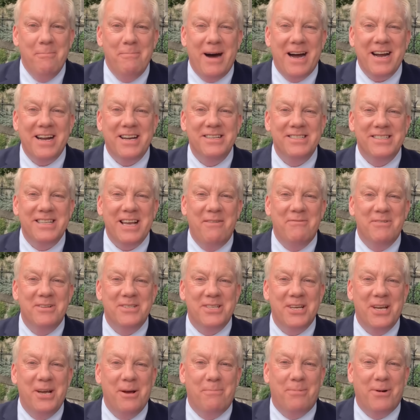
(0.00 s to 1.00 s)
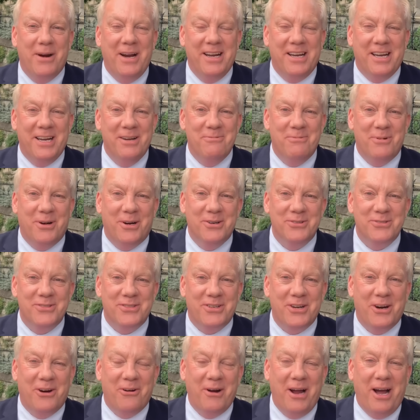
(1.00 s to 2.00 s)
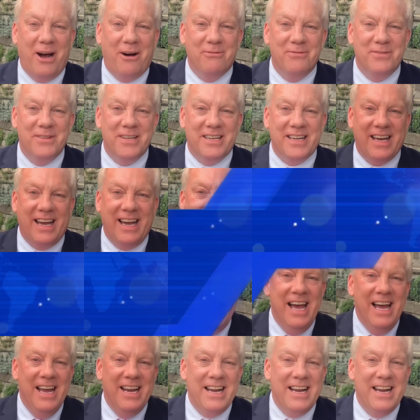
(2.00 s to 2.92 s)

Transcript: Back as ever to your breaking raw story of the day.